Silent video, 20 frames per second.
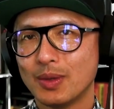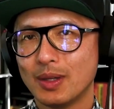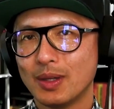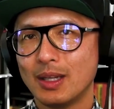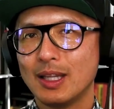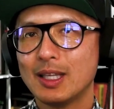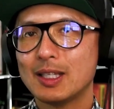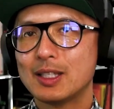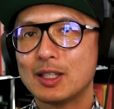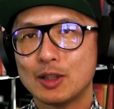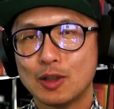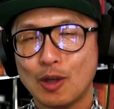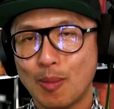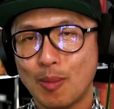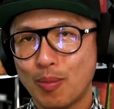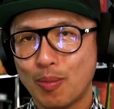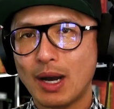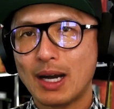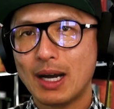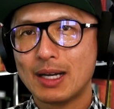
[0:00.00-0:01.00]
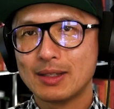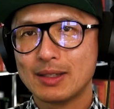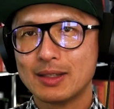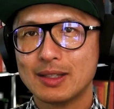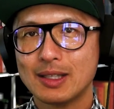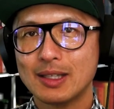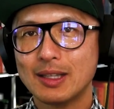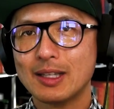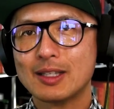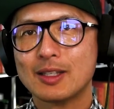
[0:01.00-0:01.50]
This is their process,
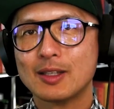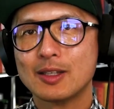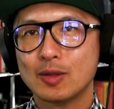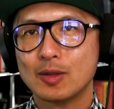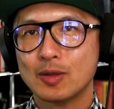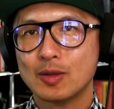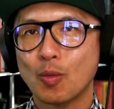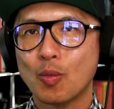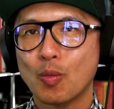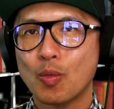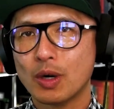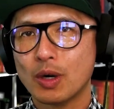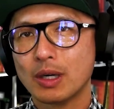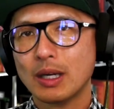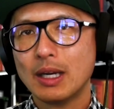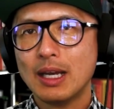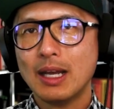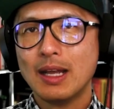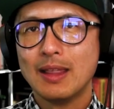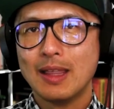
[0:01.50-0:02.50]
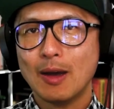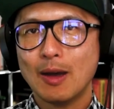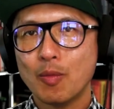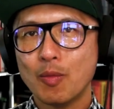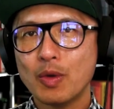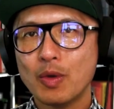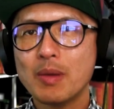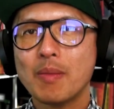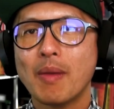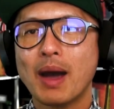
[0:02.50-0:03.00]
and this is the work that
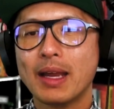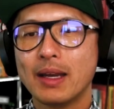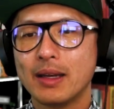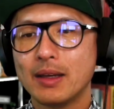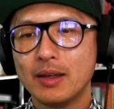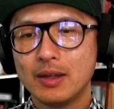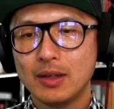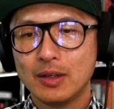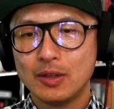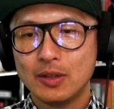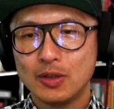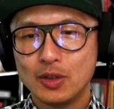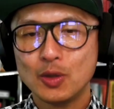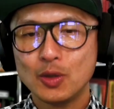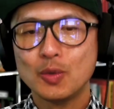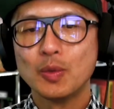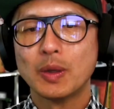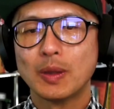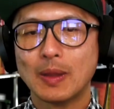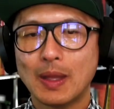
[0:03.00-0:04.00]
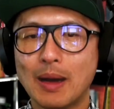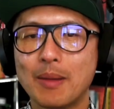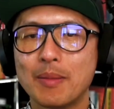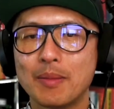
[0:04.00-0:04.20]
we might do with them.